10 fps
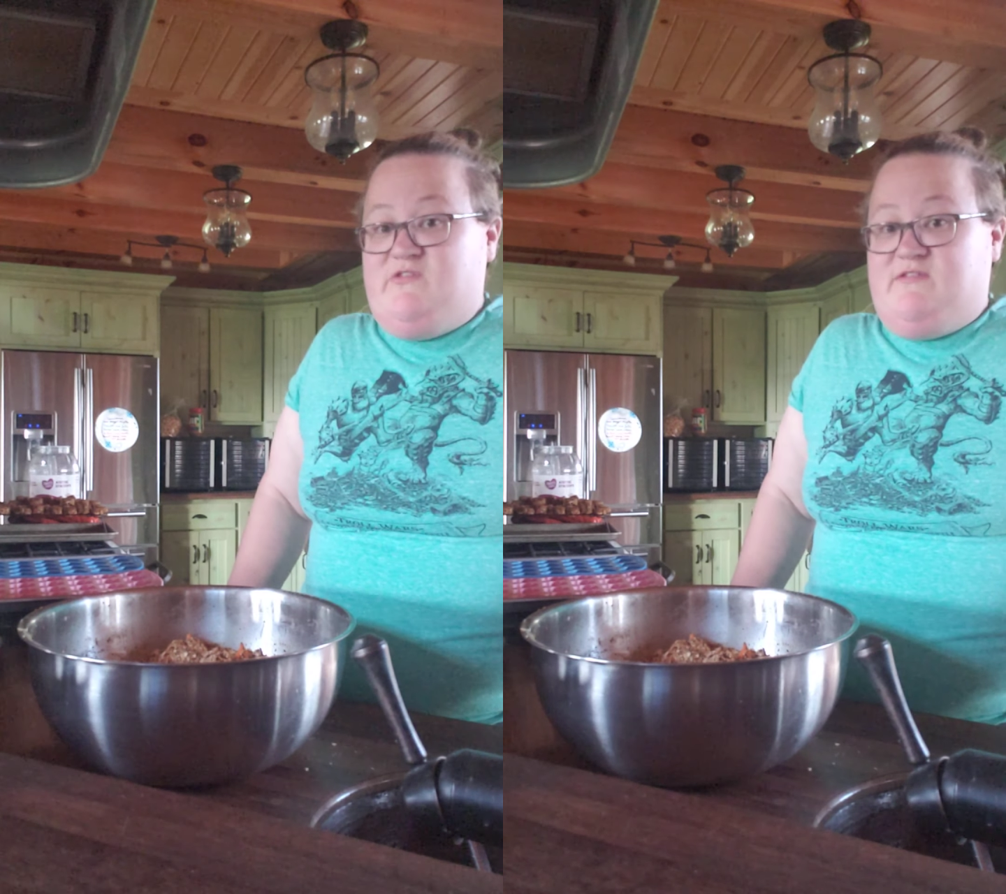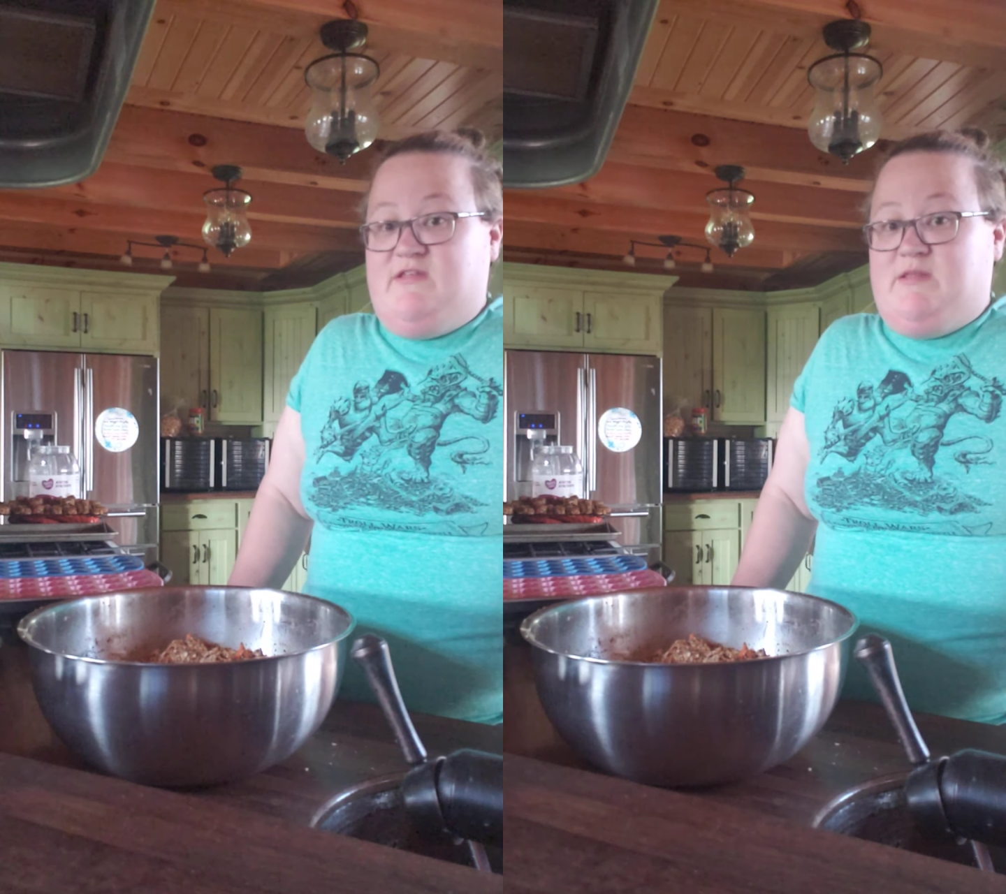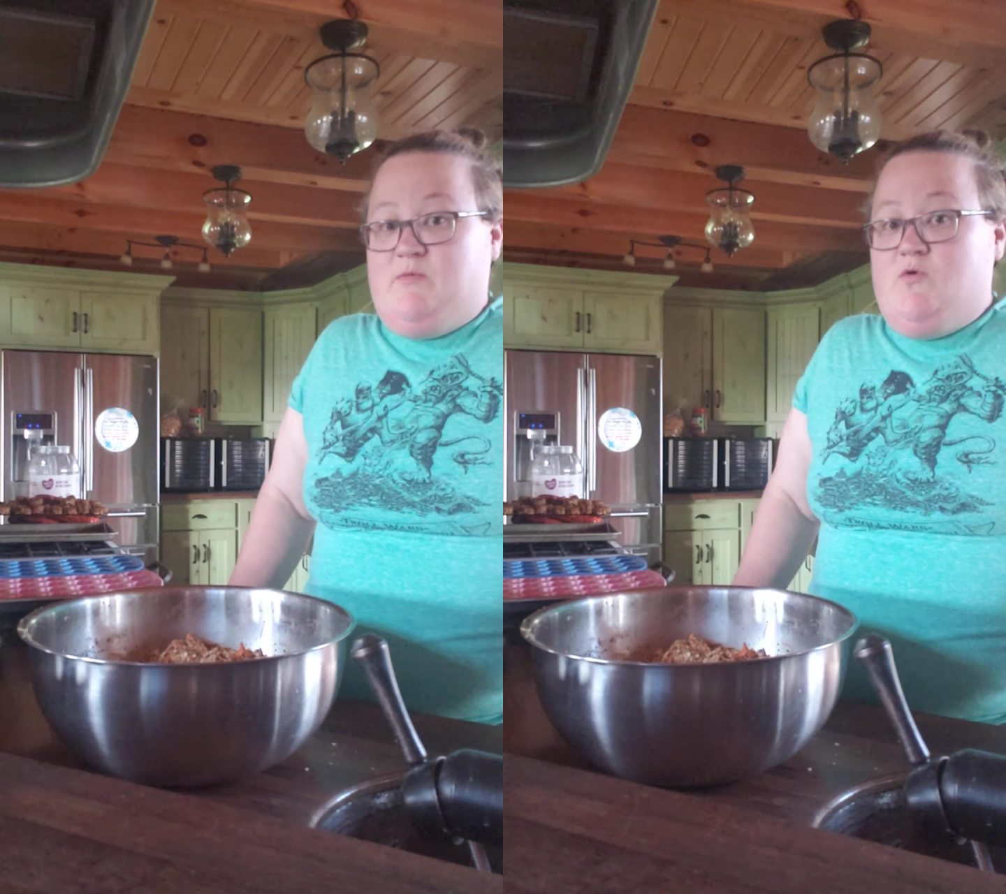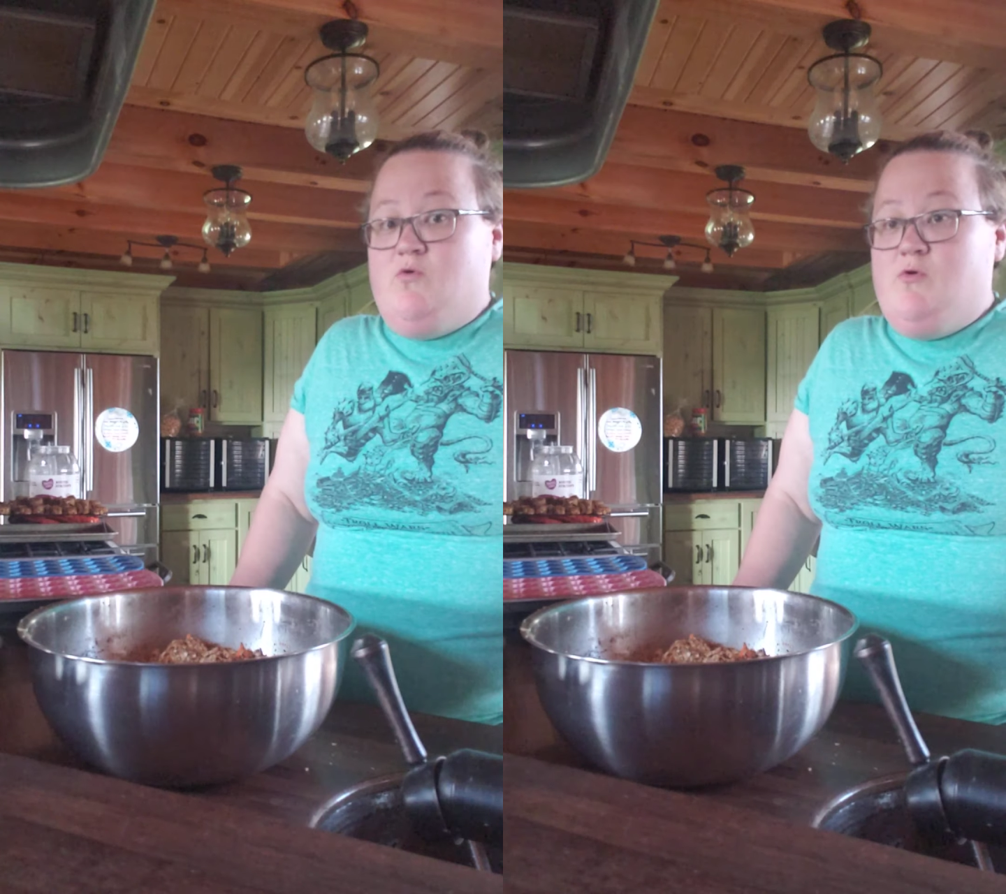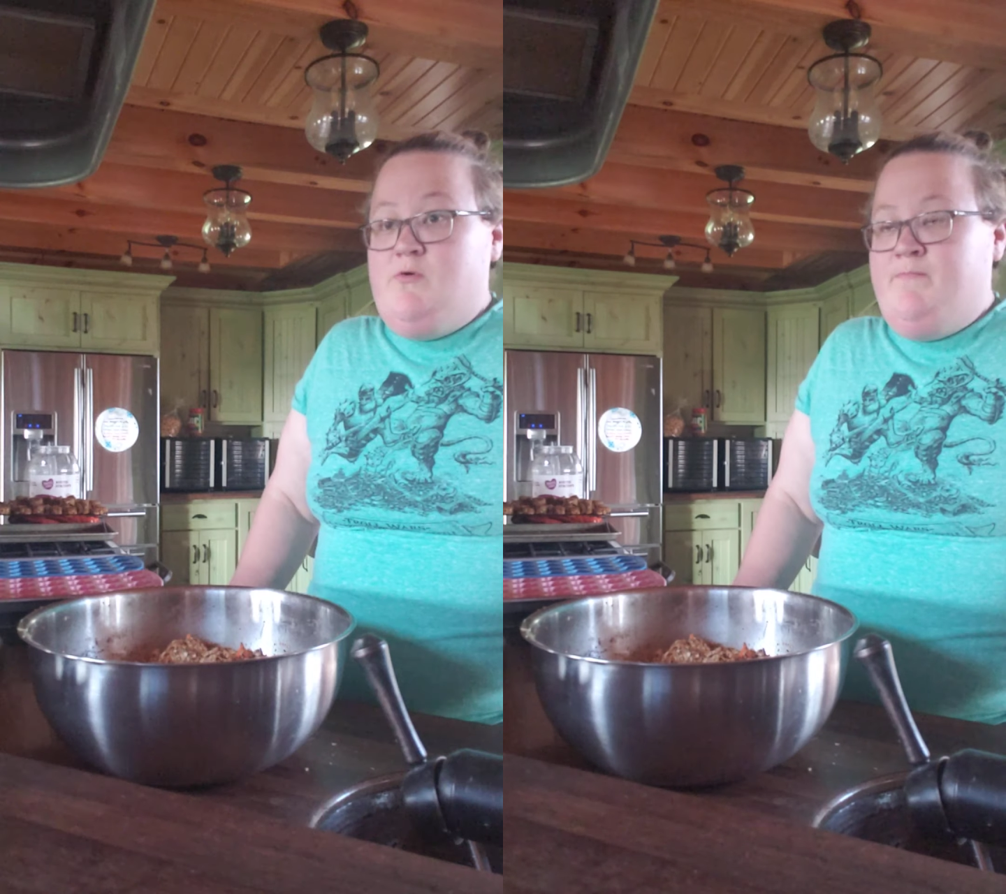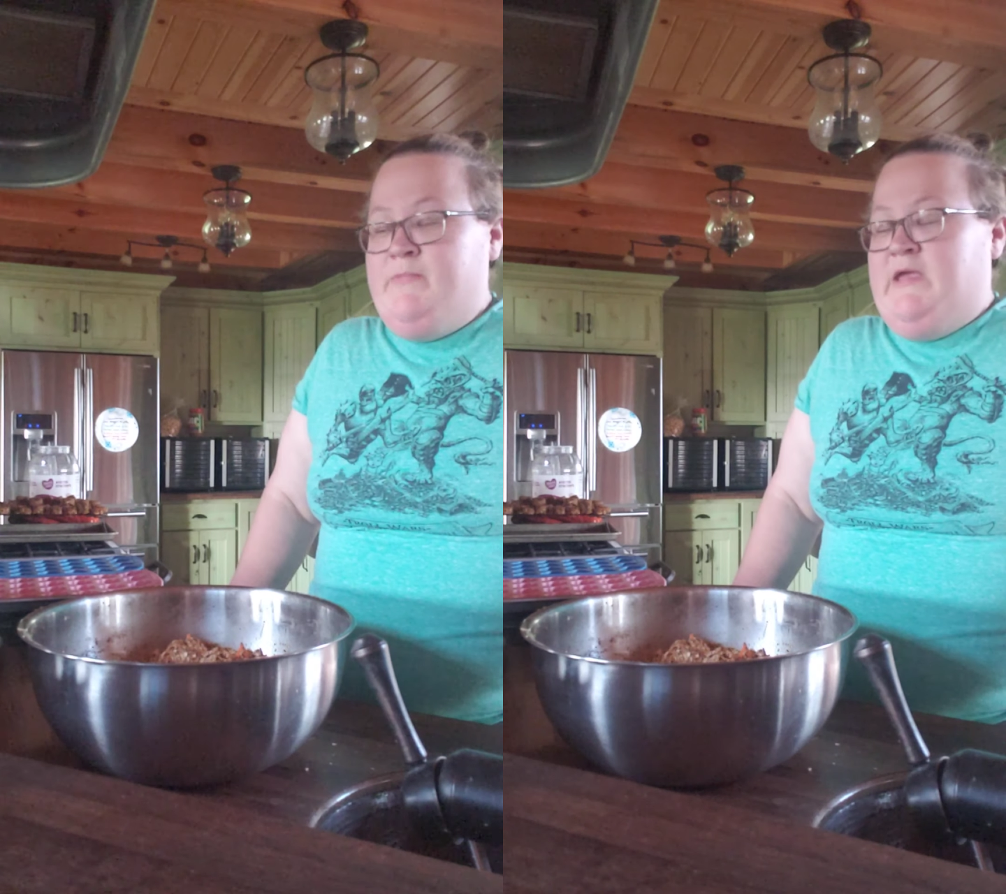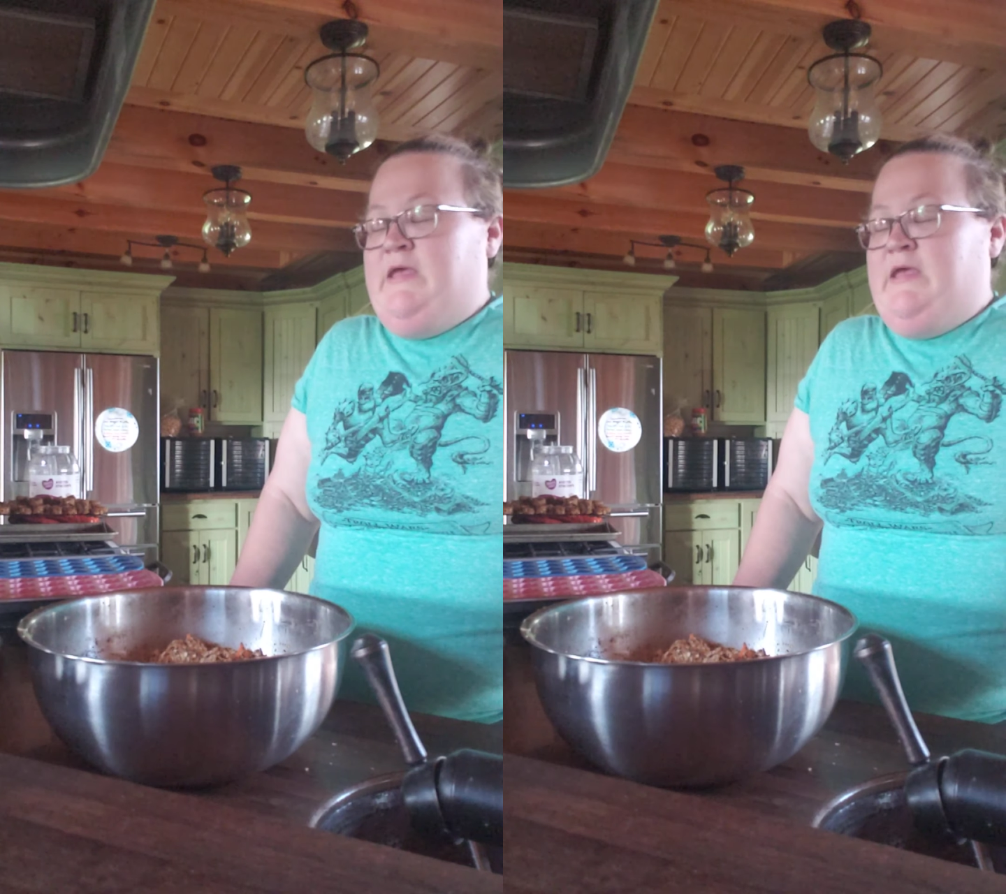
Just let them cool.